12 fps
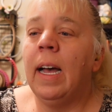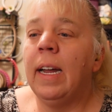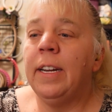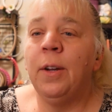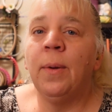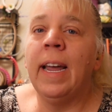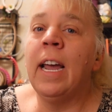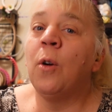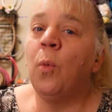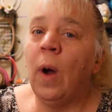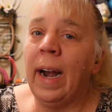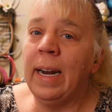You get
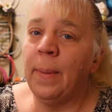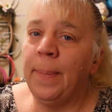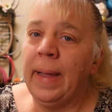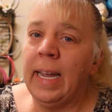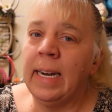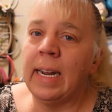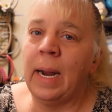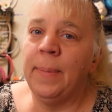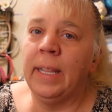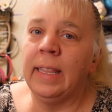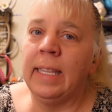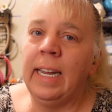quite a bit. I
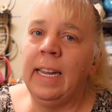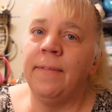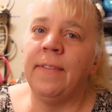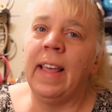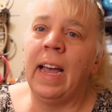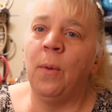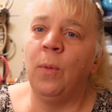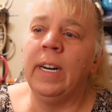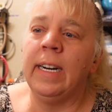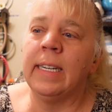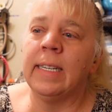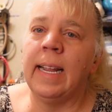believe that
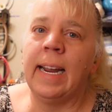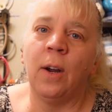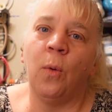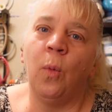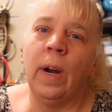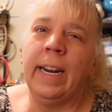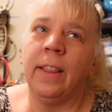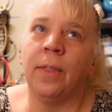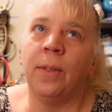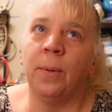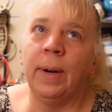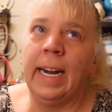one is like a weight
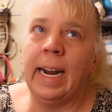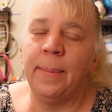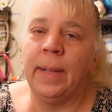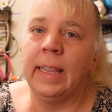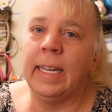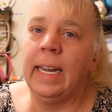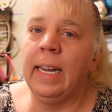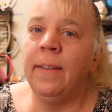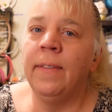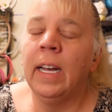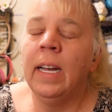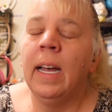3, I
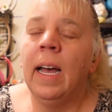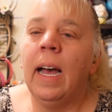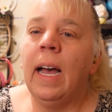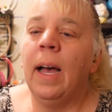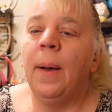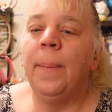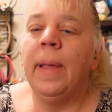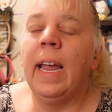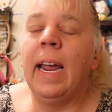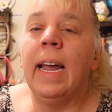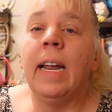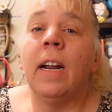believe.
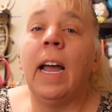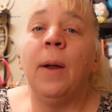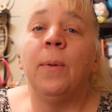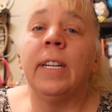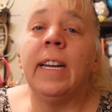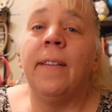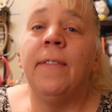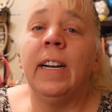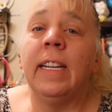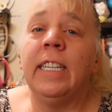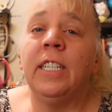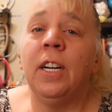And I will
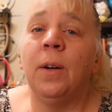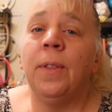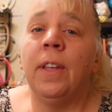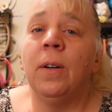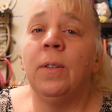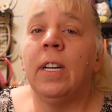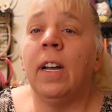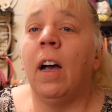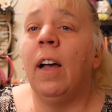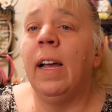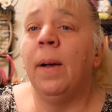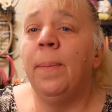definitely show those
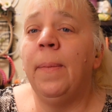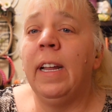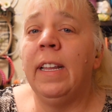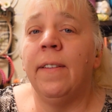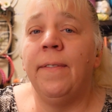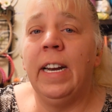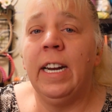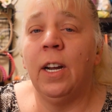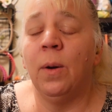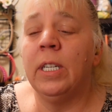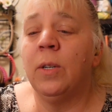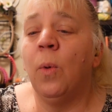in the
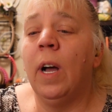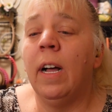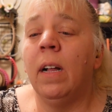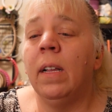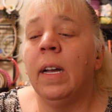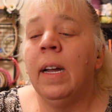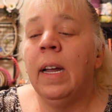video as well.